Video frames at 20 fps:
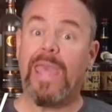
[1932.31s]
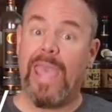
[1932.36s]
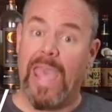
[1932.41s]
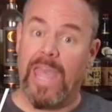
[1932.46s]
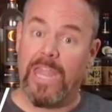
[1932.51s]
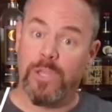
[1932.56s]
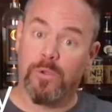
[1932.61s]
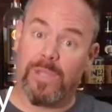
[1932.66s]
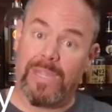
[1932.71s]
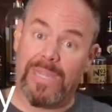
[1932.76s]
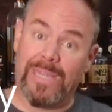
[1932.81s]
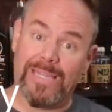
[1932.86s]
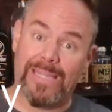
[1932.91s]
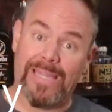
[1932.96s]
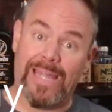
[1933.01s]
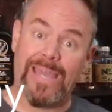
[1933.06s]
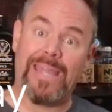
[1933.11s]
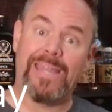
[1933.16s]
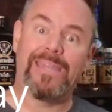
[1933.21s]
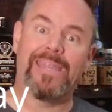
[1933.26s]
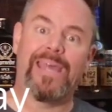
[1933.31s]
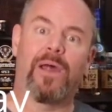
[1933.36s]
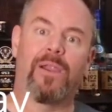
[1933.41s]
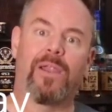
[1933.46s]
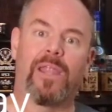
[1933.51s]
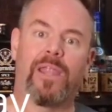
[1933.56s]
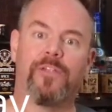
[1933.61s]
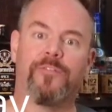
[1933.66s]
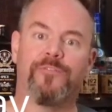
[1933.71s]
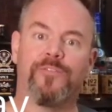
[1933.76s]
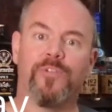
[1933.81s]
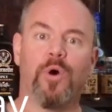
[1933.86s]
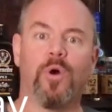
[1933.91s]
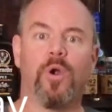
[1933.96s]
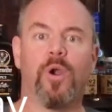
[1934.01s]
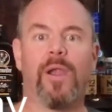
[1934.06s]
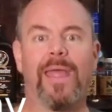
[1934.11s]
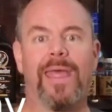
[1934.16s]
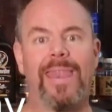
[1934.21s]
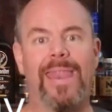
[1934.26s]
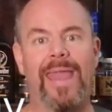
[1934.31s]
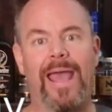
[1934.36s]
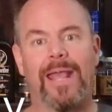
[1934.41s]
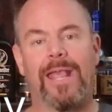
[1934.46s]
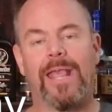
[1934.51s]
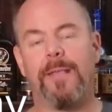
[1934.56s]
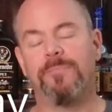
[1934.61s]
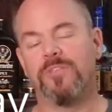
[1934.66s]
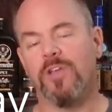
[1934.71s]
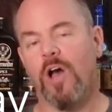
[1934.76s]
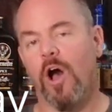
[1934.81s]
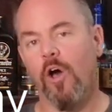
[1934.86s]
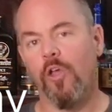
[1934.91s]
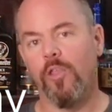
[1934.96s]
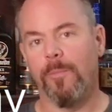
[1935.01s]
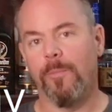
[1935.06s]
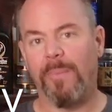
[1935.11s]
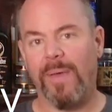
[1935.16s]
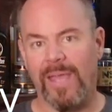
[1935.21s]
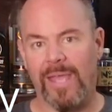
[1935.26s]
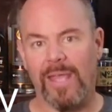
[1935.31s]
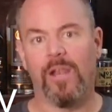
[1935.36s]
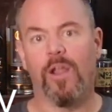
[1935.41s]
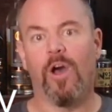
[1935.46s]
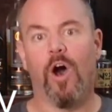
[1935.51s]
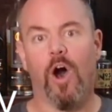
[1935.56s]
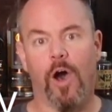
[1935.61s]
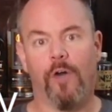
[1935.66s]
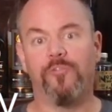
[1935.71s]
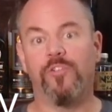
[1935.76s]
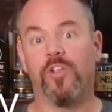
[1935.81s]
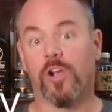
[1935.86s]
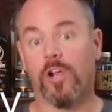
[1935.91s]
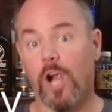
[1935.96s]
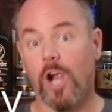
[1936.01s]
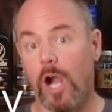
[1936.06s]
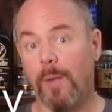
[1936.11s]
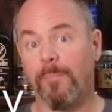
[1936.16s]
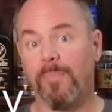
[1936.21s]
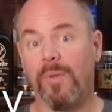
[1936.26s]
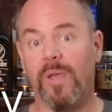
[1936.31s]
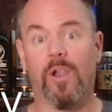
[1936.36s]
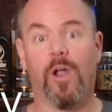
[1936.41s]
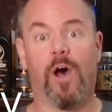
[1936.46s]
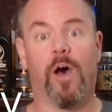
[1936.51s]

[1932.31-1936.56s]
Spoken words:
and you can lay it down on the floor, and that keeps all the paint off your carpet,